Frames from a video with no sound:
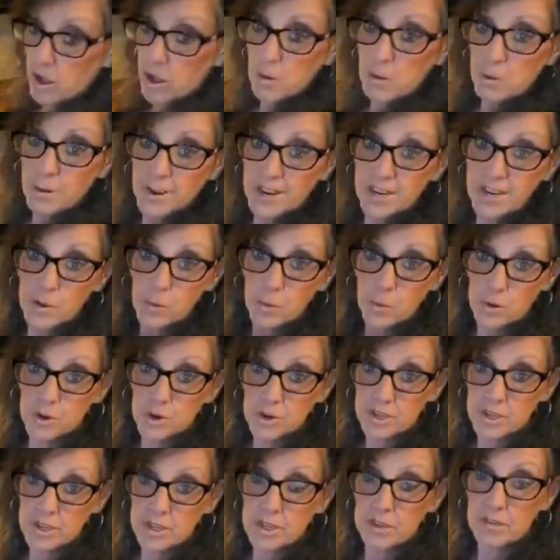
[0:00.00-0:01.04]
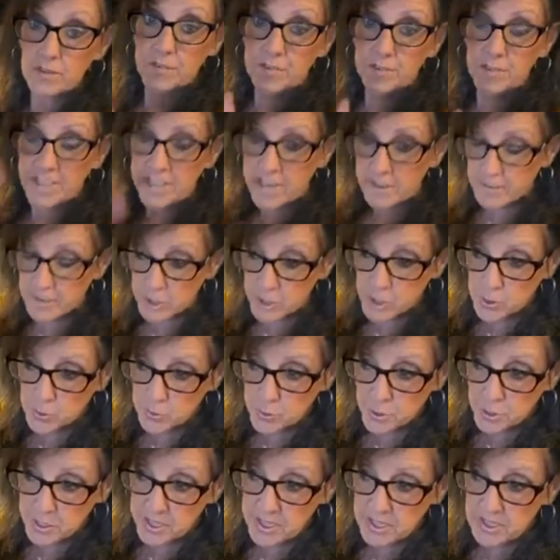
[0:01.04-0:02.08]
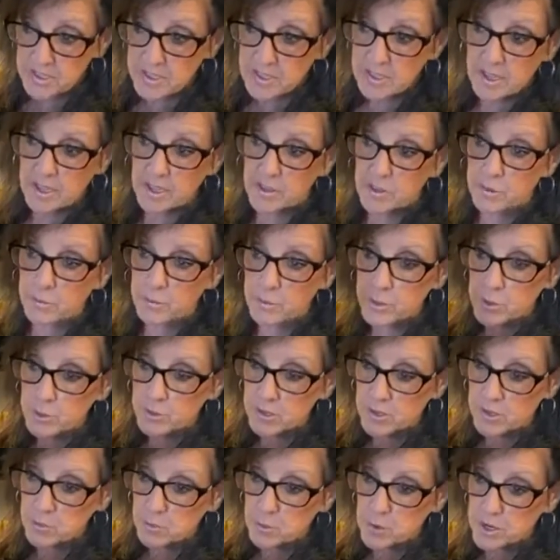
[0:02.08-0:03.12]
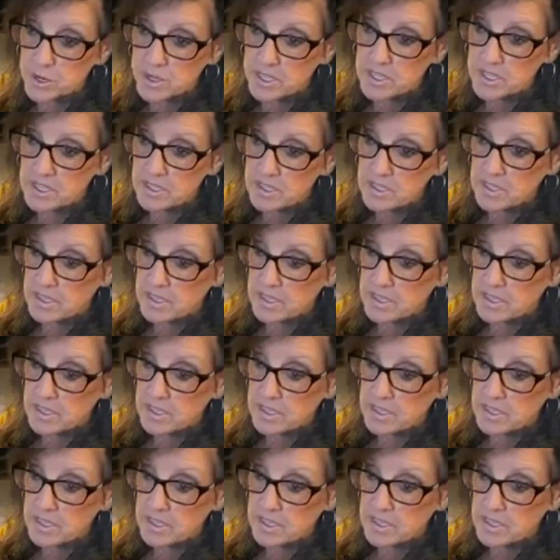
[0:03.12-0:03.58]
already working, flavors are working together, roux is working